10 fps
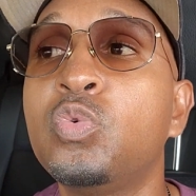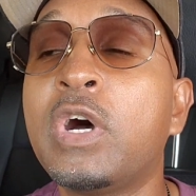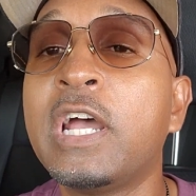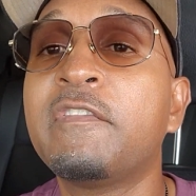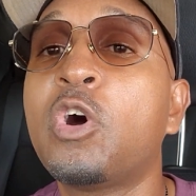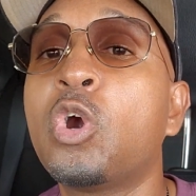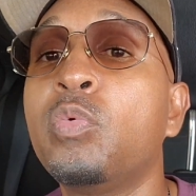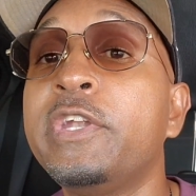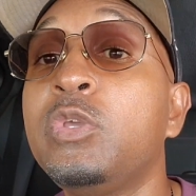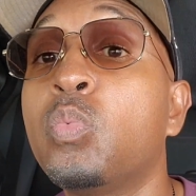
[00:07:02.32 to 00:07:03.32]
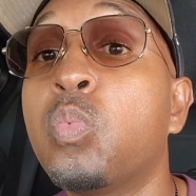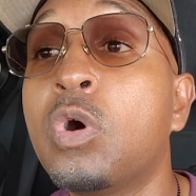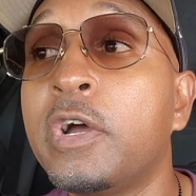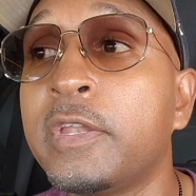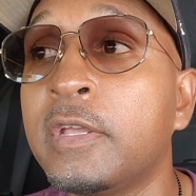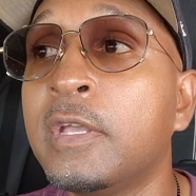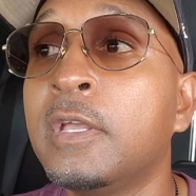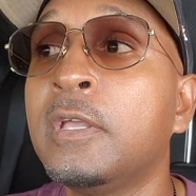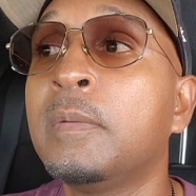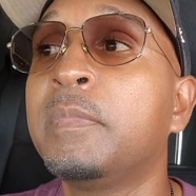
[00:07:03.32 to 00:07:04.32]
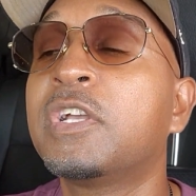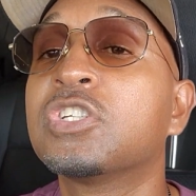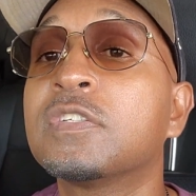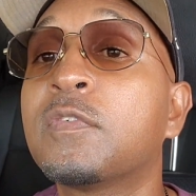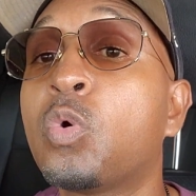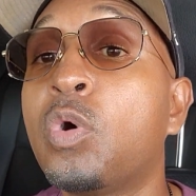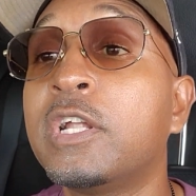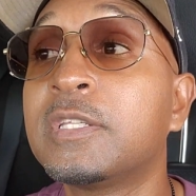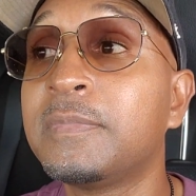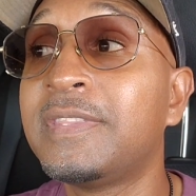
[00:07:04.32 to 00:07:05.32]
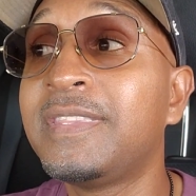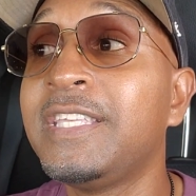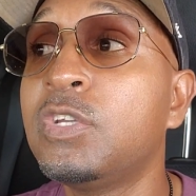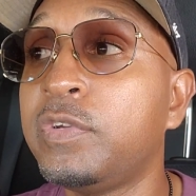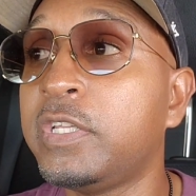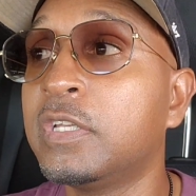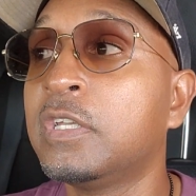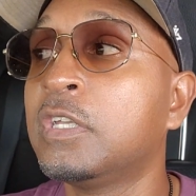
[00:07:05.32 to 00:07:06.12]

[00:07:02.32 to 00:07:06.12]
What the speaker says: knew I've already won because of quantum theory.